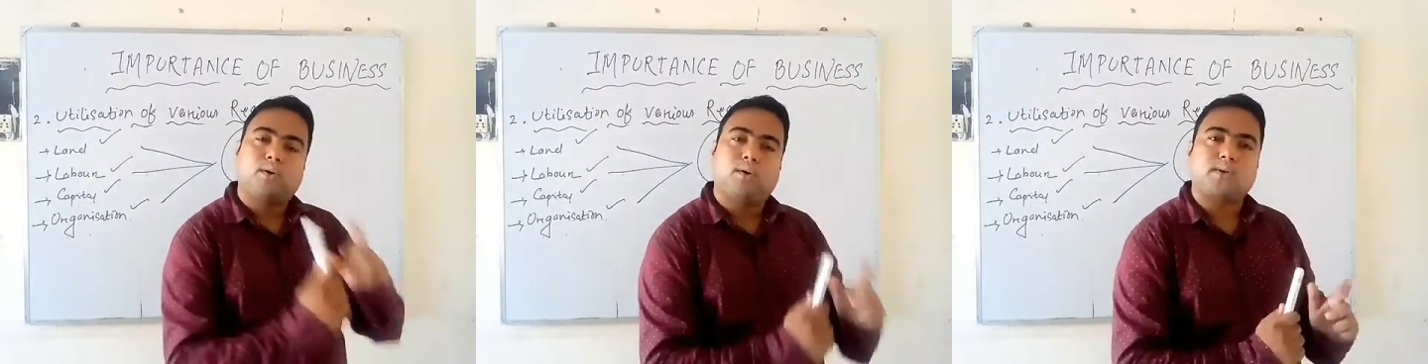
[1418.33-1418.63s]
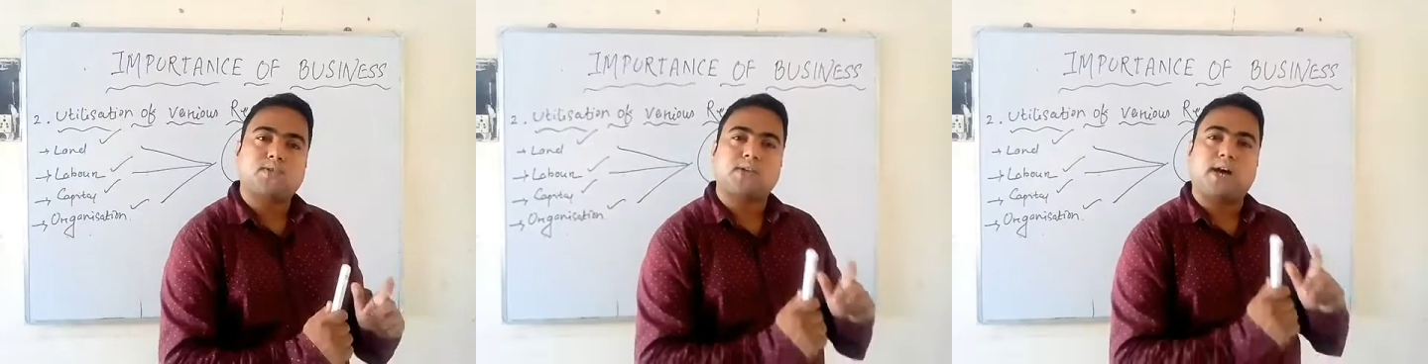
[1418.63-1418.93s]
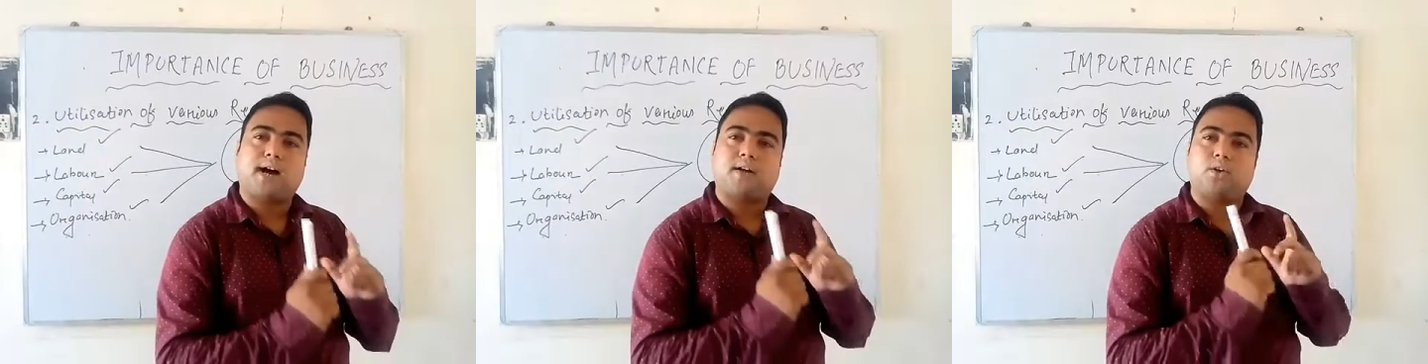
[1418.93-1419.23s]
goods
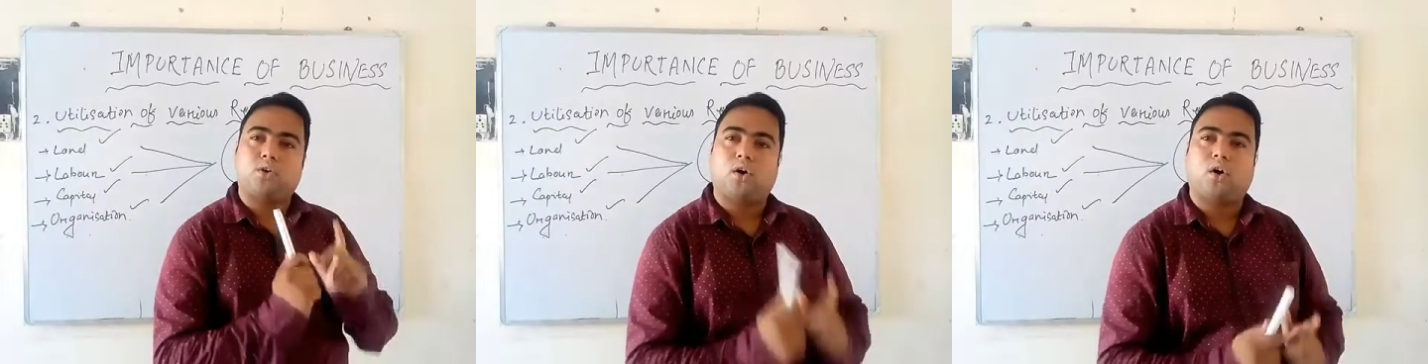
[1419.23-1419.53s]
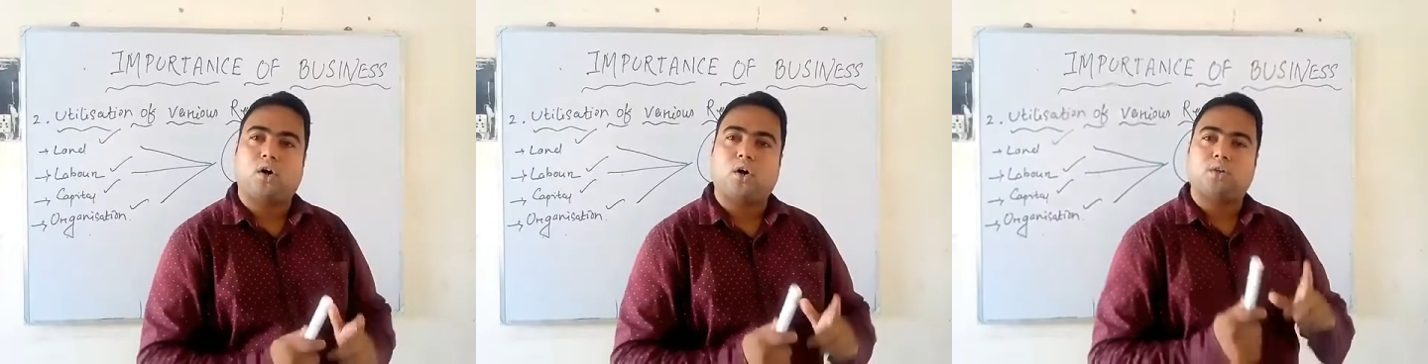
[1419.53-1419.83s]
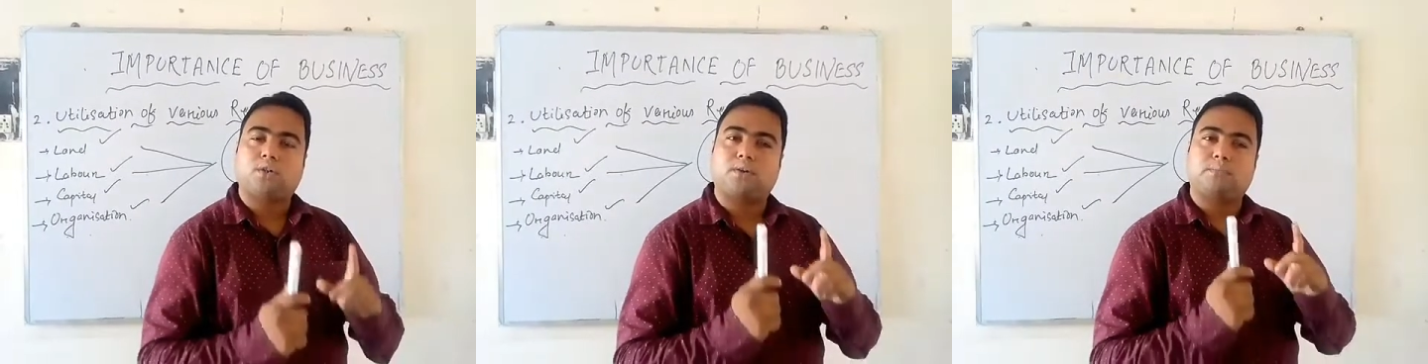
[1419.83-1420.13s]
are
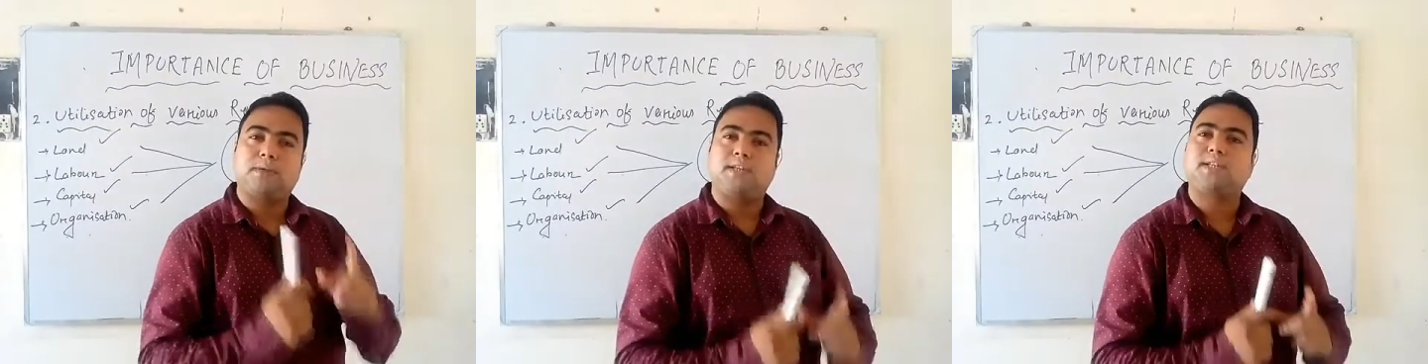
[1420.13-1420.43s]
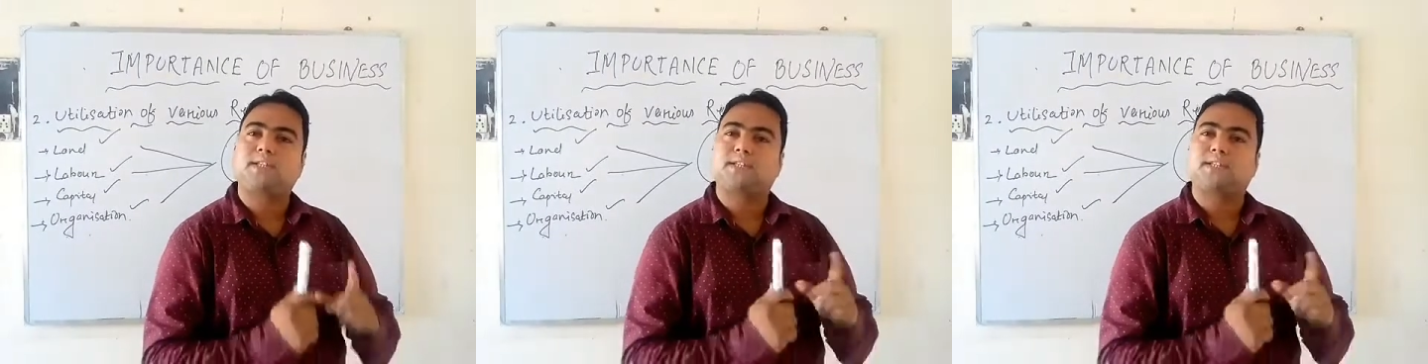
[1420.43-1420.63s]
not being